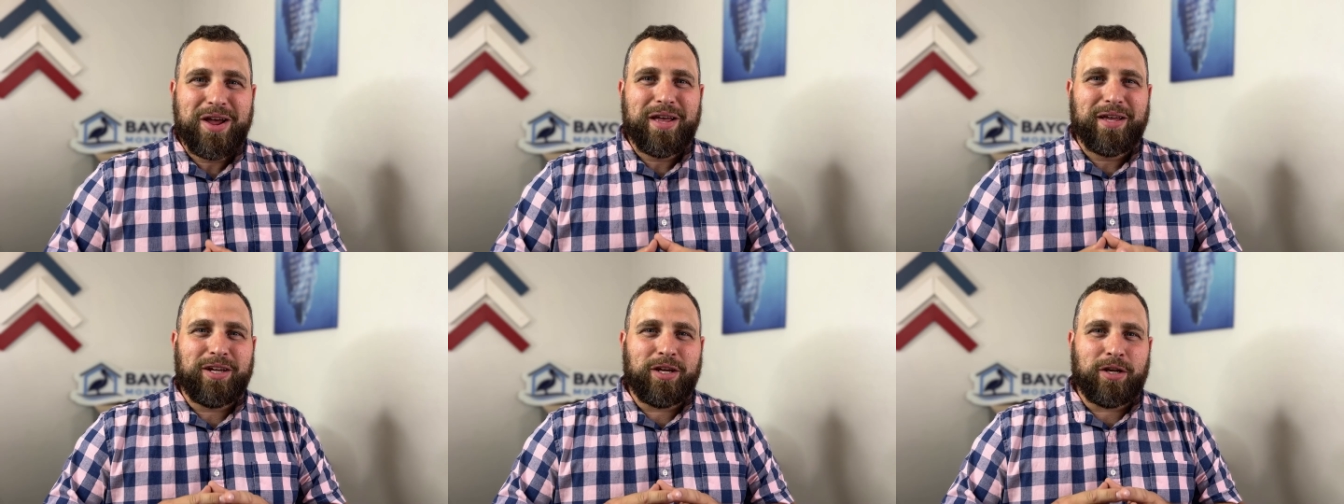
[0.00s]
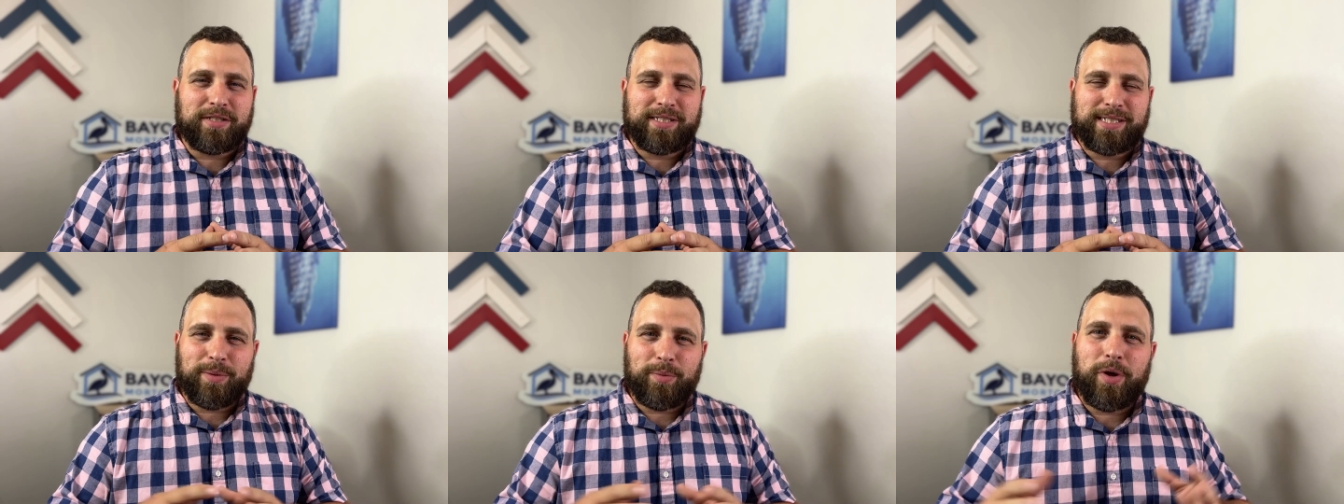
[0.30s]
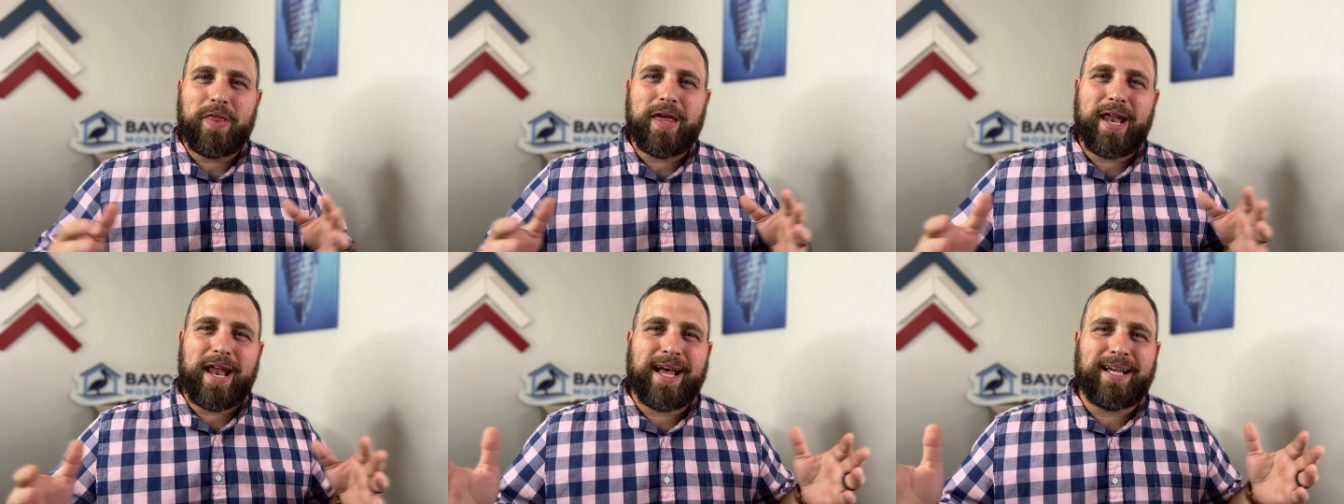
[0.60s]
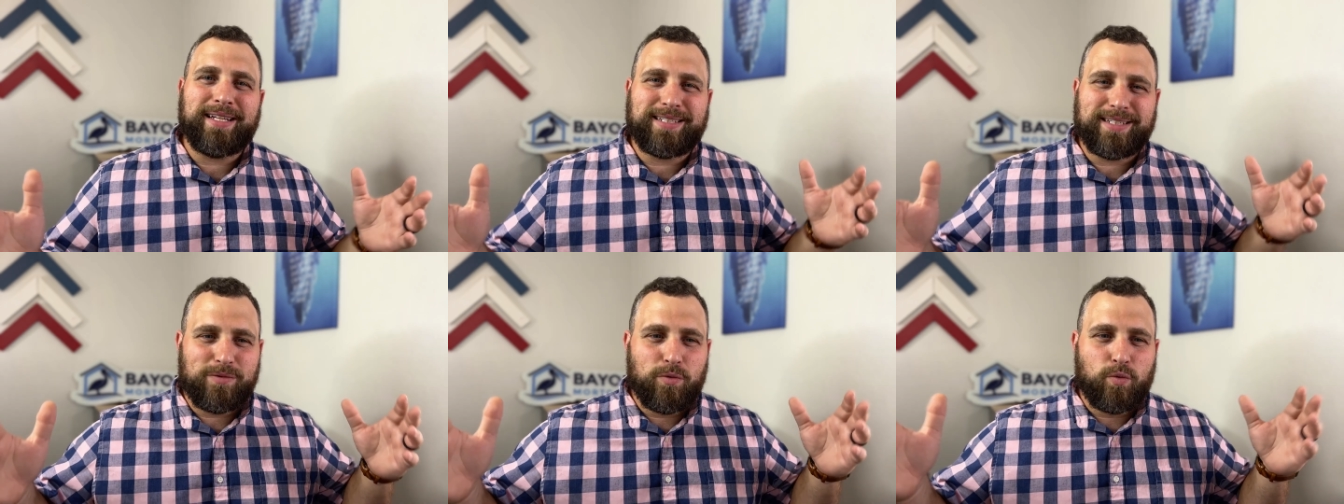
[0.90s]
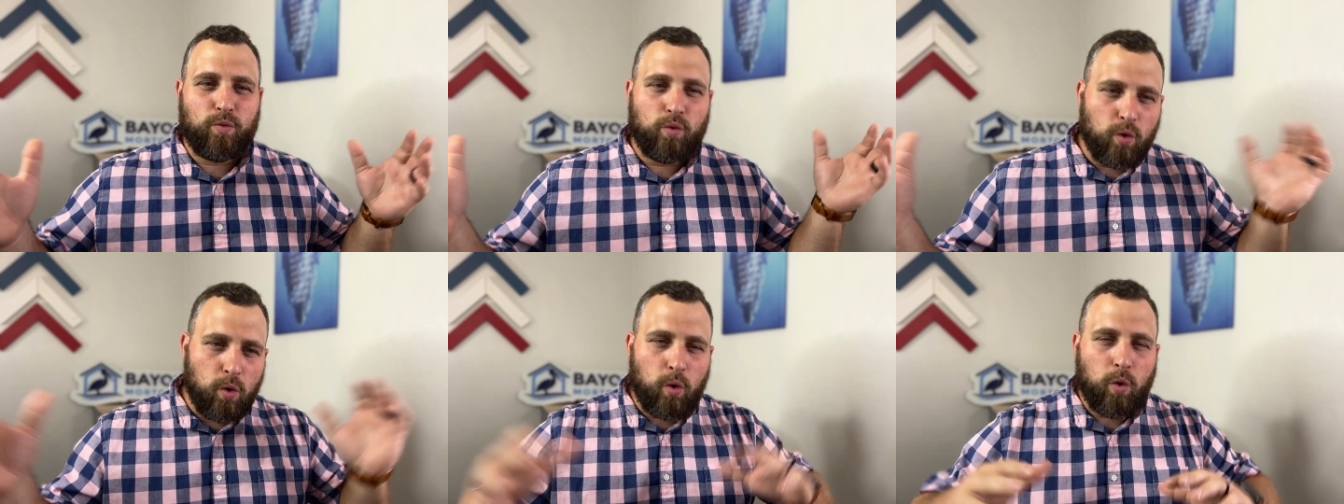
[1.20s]
you know someone that has
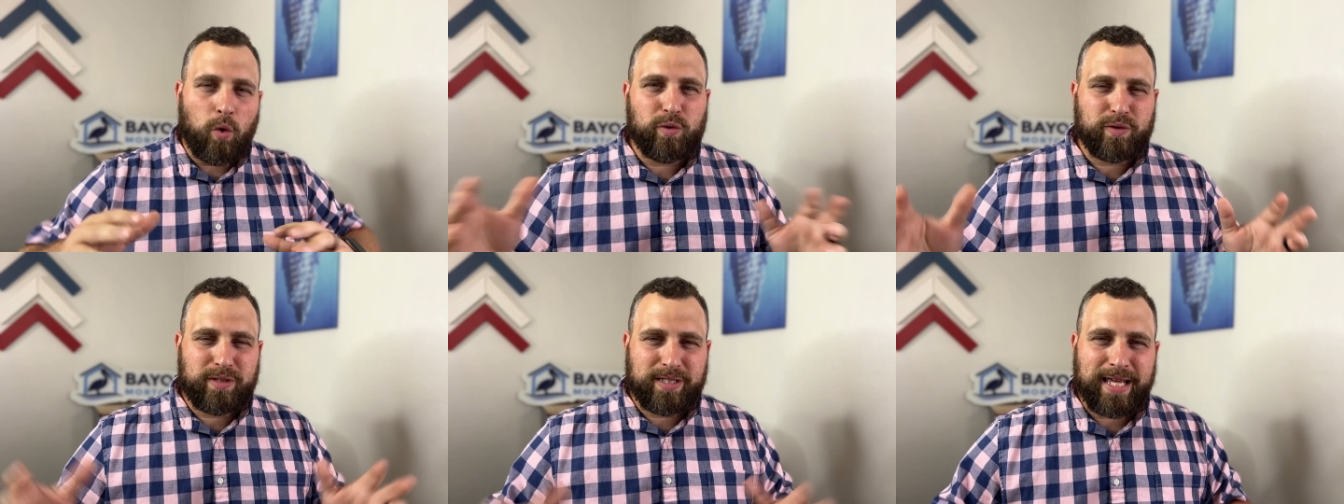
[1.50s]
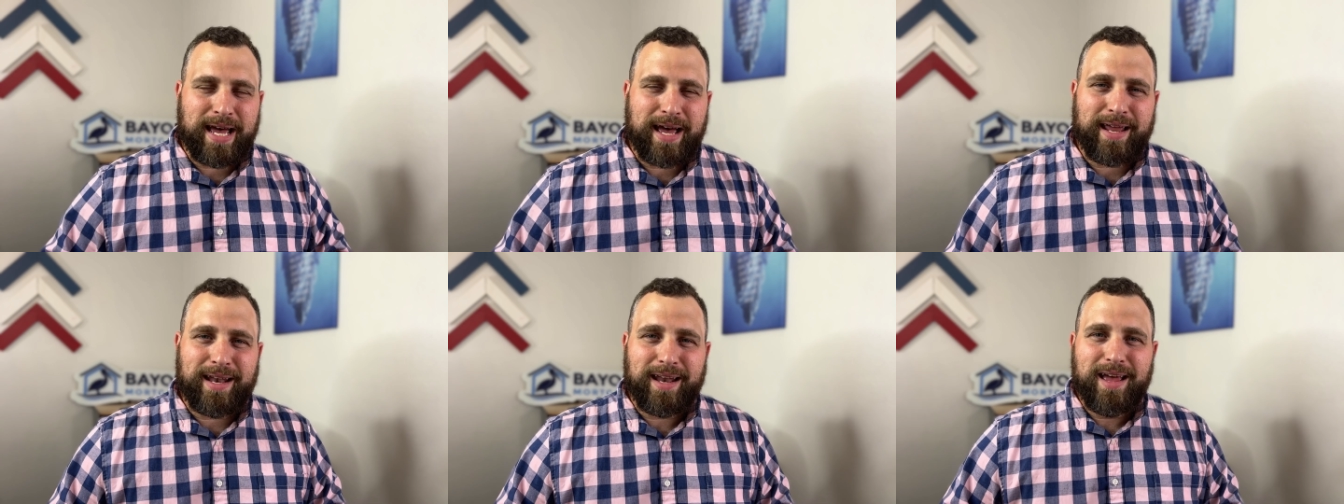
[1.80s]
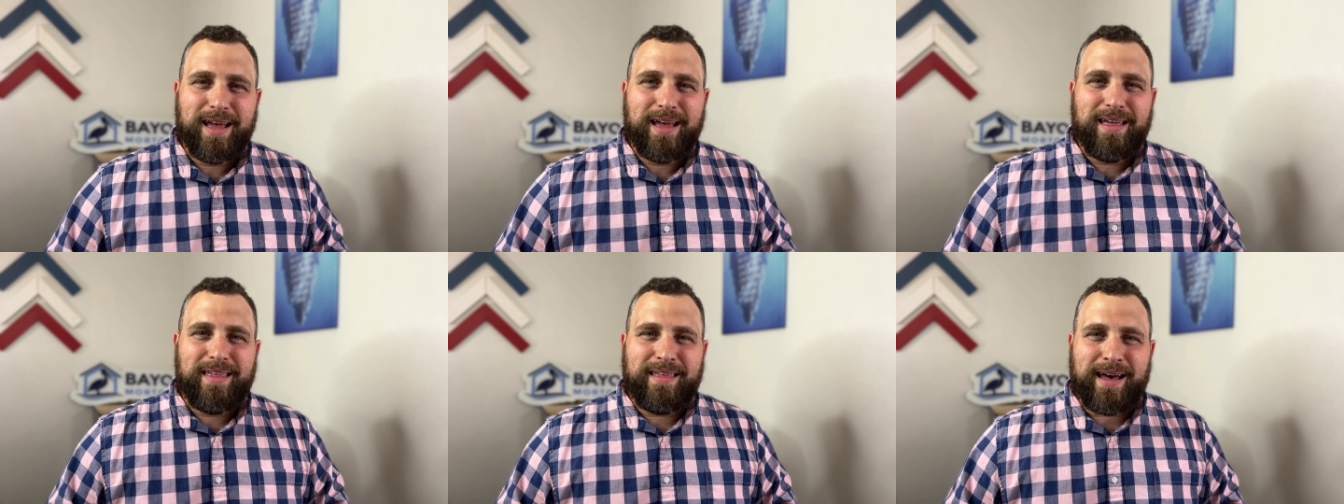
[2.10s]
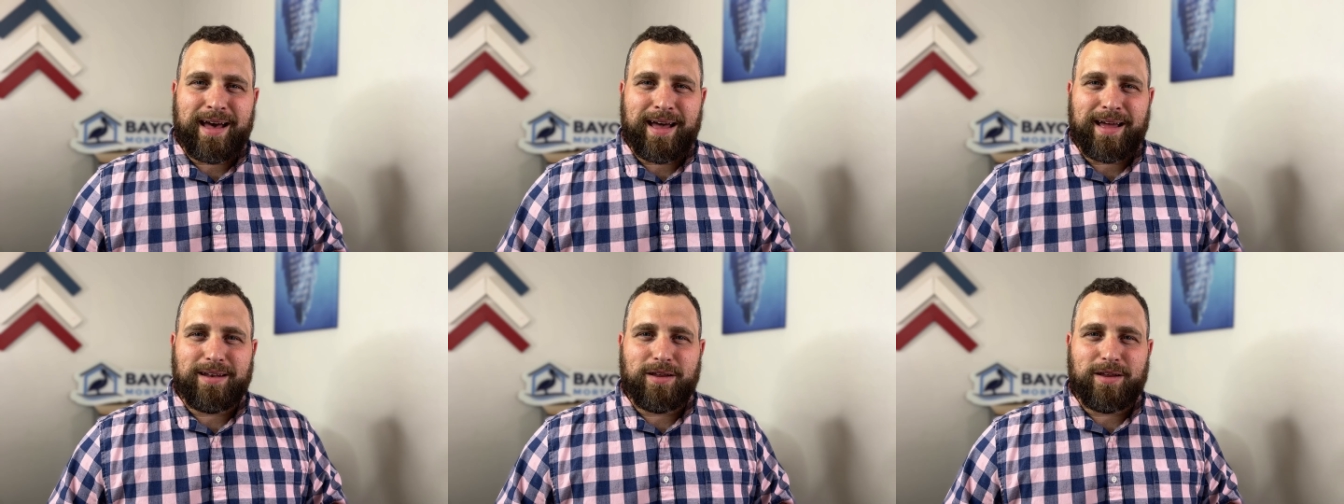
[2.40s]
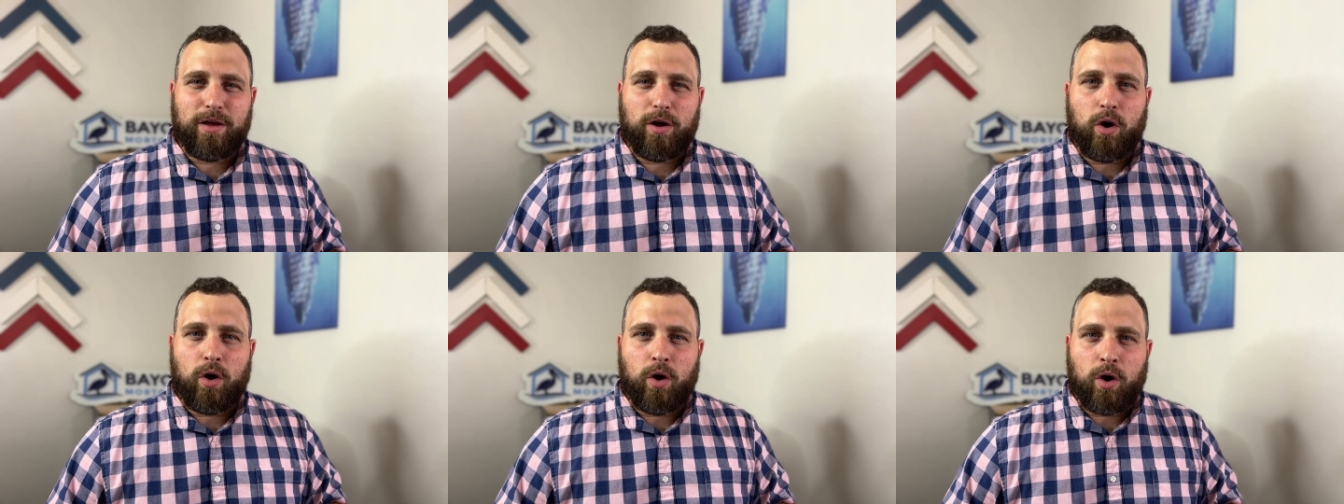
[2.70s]
rules that
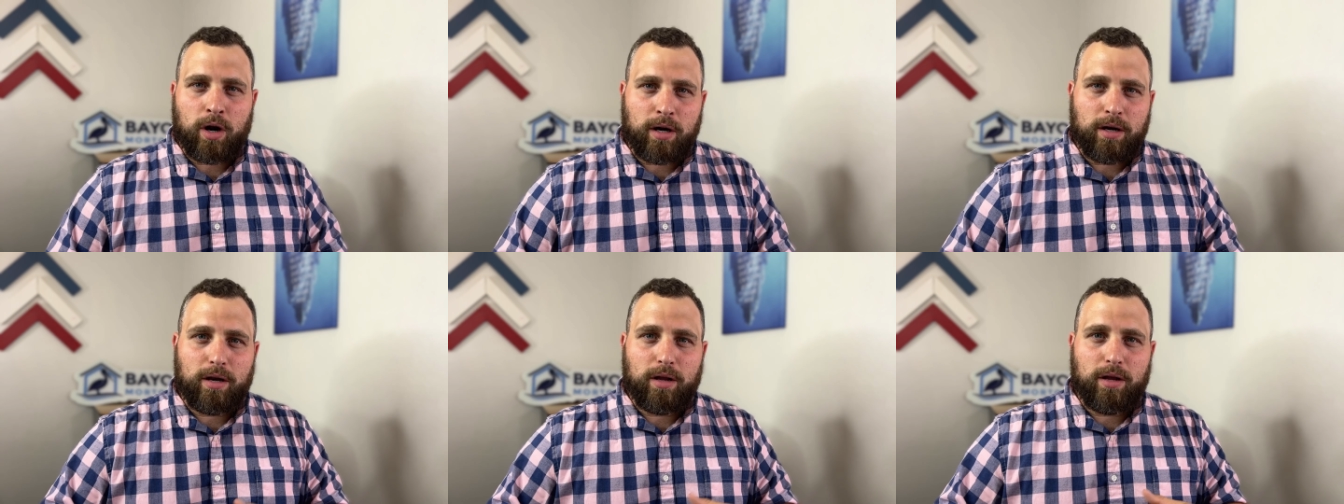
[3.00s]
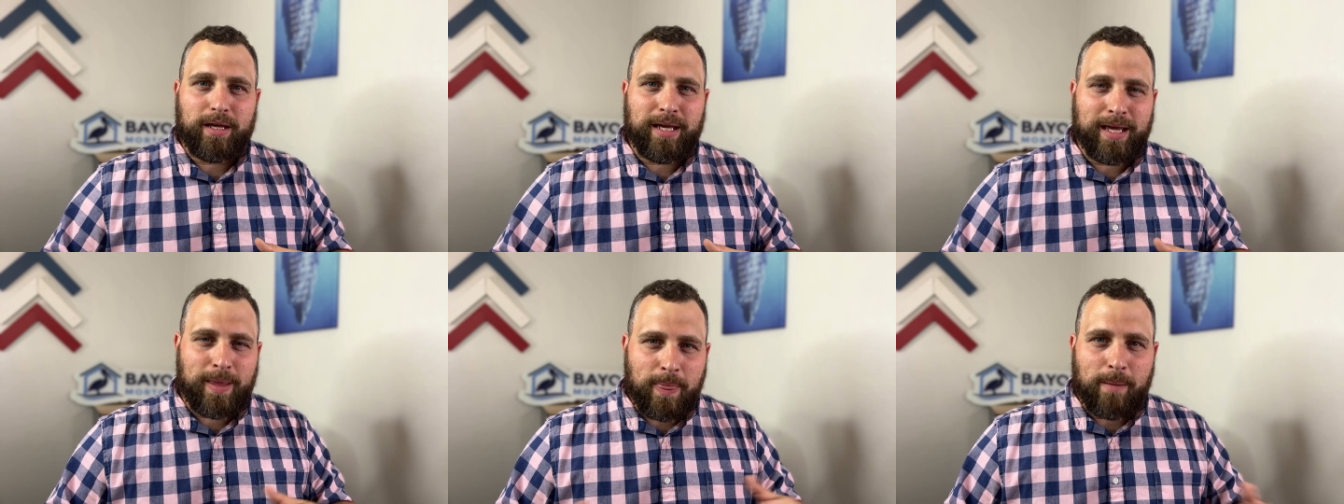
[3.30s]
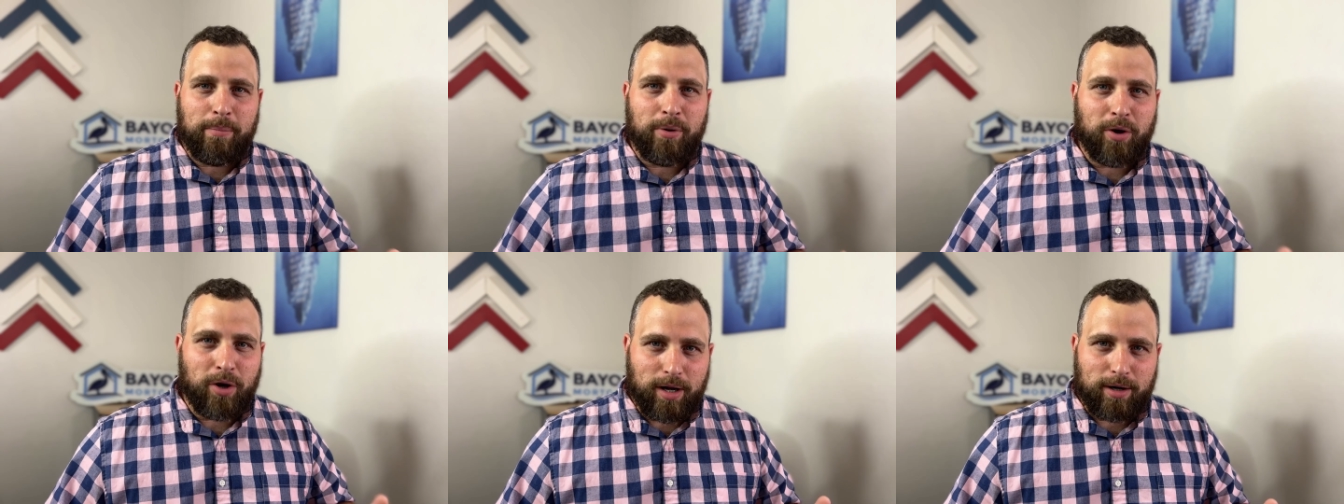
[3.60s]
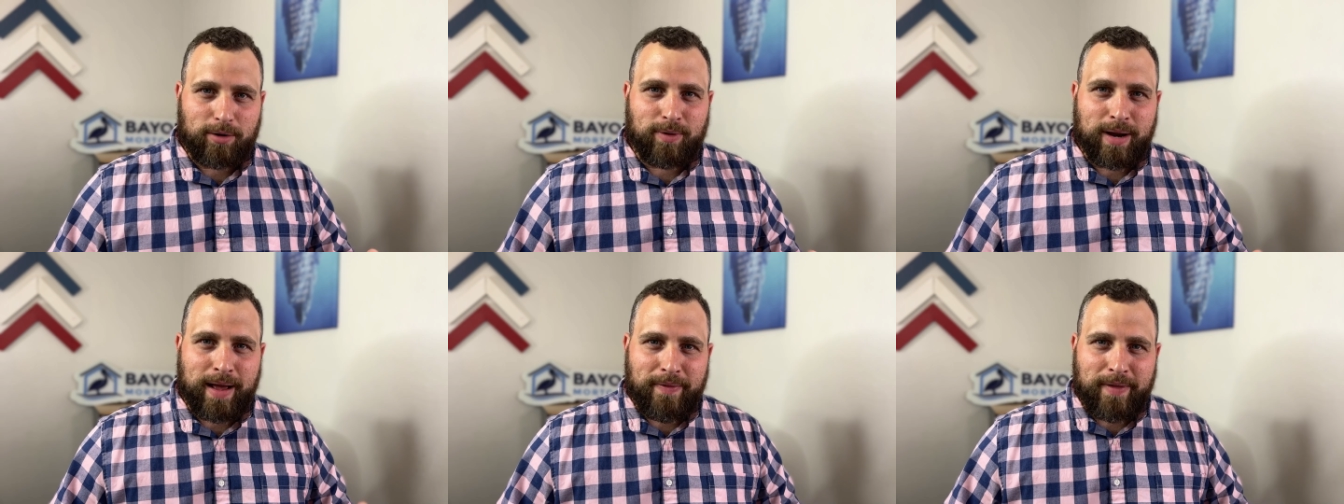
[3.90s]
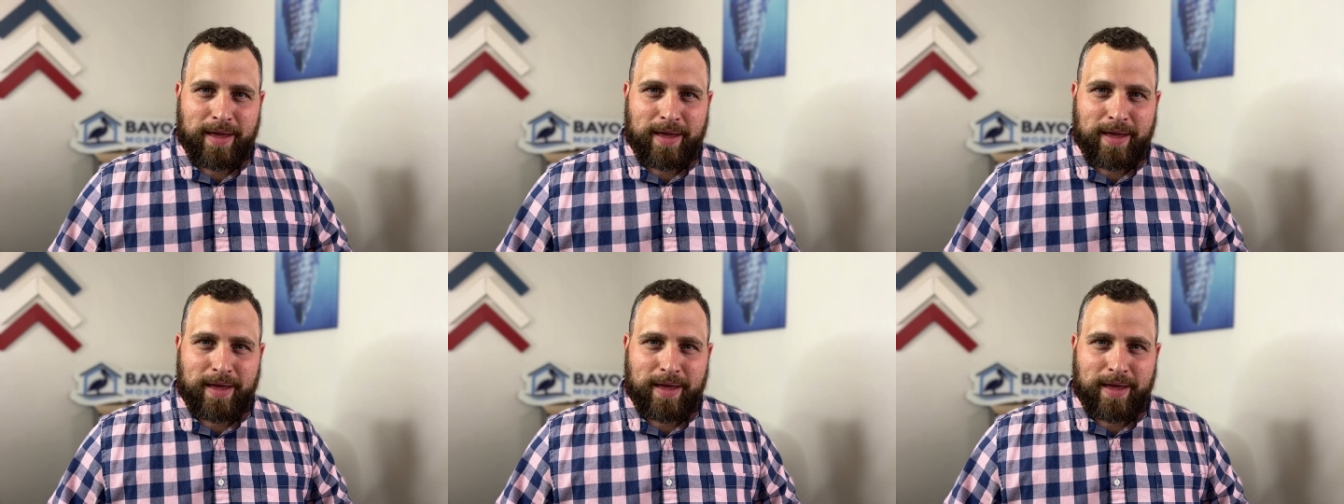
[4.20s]
that aren't in the book, right?